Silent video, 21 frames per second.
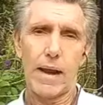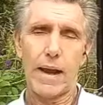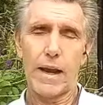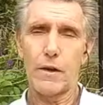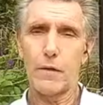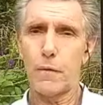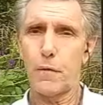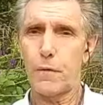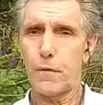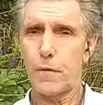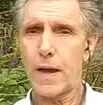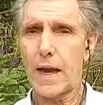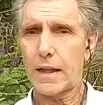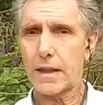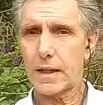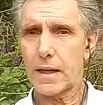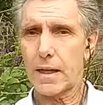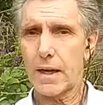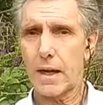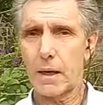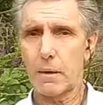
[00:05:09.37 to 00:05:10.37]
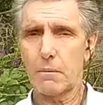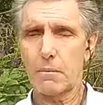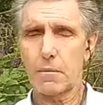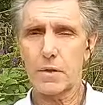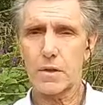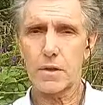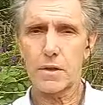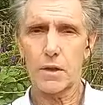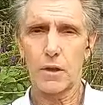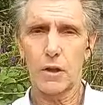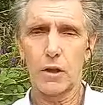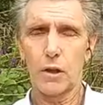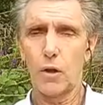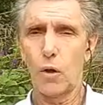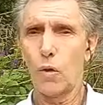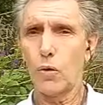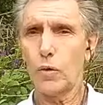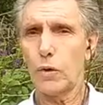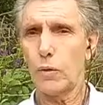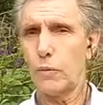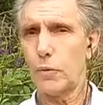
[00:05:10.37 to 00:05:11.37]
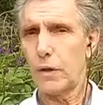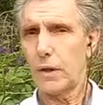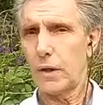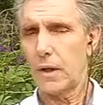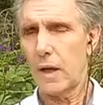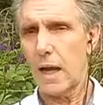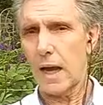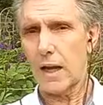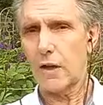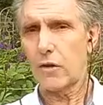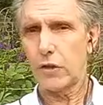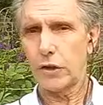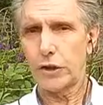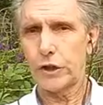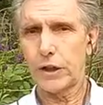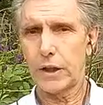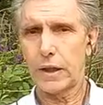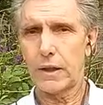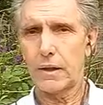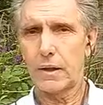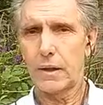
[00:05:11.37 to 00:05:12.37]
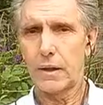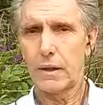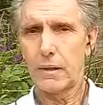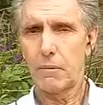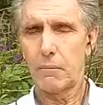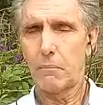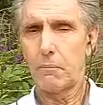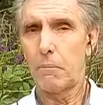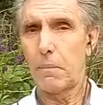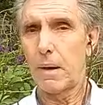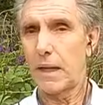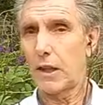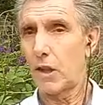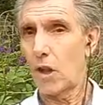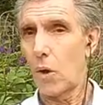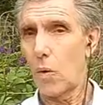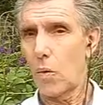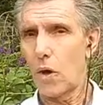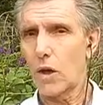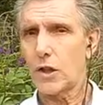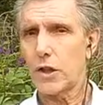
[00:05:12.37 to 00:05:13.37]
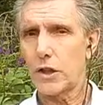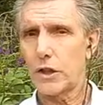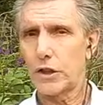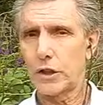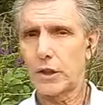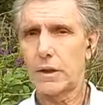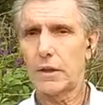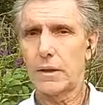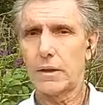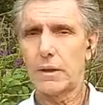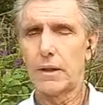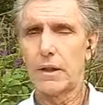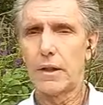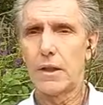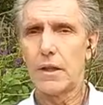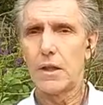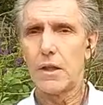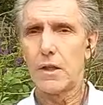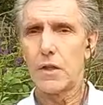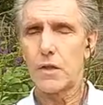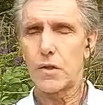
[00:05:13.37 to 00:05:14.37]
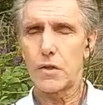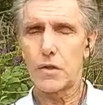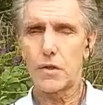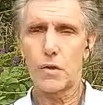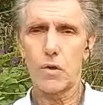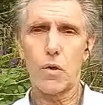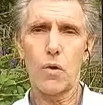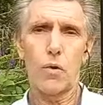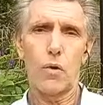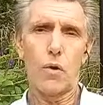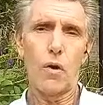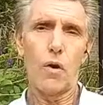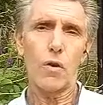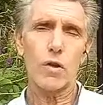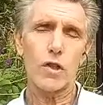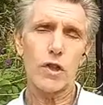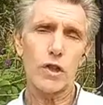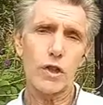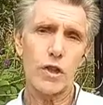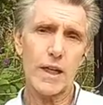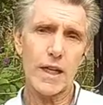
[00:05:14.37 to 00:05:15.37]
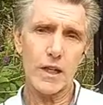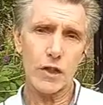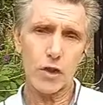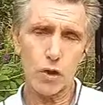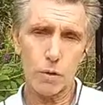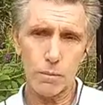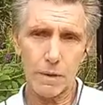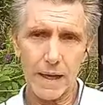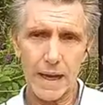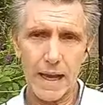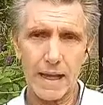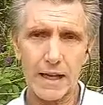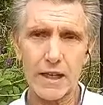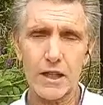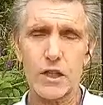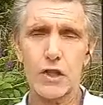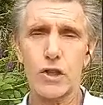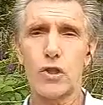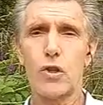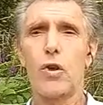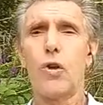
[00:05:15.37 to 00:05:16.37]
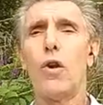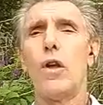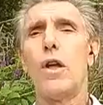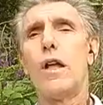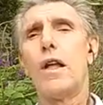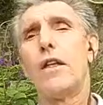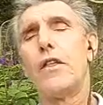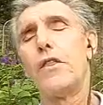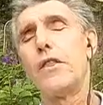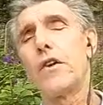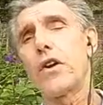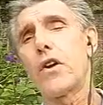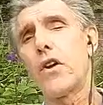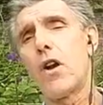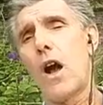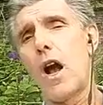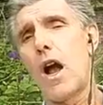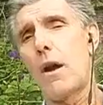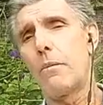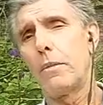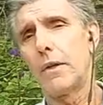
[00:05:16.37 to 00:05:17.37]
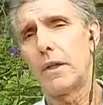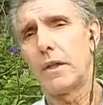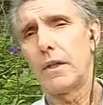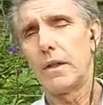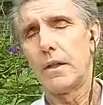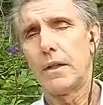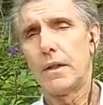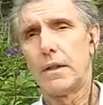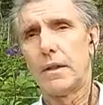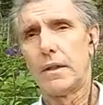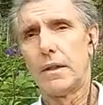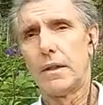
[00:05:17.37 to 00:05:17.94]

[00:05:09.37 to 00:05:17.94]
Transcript: and fat comes loaded with hydrogen but no oxygen. So oxygen has to be added so the carbon